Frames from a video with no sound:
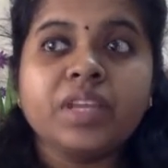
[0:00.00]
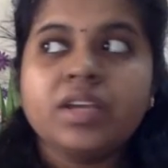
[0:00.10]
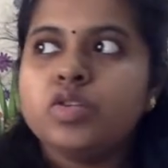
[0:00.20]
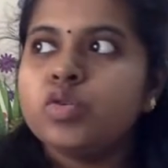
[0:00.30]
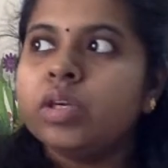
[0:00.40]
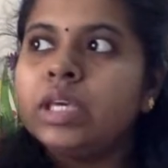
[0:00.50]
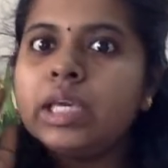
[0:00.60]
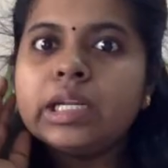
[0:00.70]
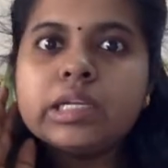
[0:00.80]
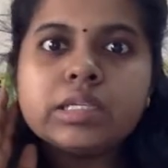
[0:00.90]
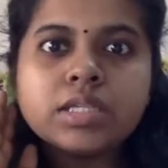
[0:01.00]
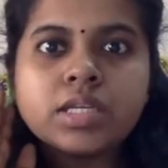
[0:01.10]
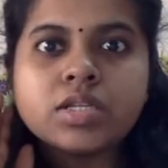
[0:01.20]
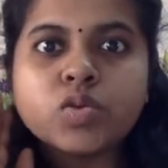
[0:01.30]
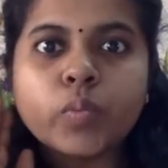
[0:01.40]
So he
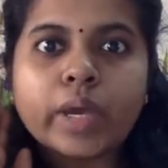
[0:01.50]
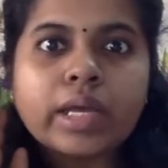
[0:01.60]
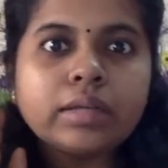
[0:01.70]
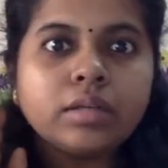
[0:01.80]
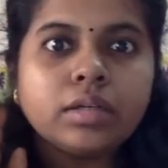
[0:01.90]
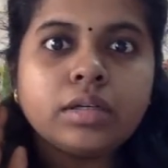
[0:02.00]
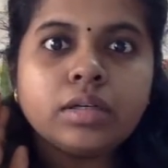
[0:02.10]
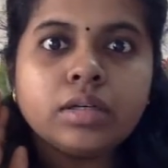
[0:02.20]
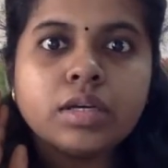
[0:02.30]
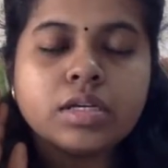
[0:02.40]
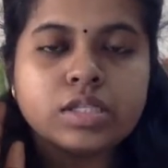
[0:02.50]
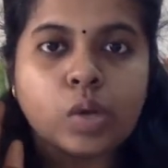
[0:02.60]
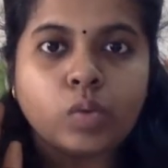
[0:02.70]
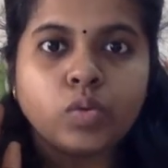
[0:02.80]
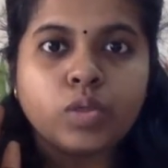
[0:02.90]
listened where the
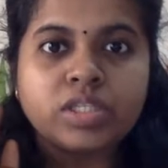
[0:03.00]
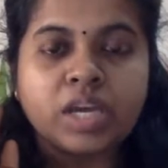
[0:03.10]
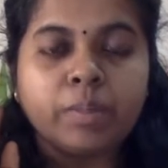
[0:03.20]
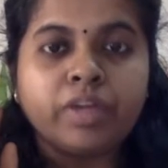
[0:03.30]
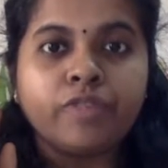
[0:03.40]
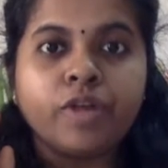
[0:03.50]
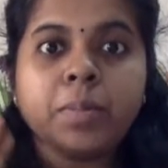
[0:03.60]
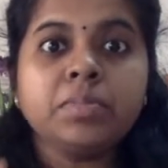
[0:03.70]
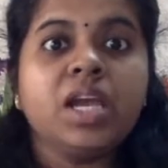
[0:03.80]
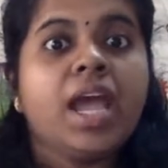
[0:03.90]
sound was coming from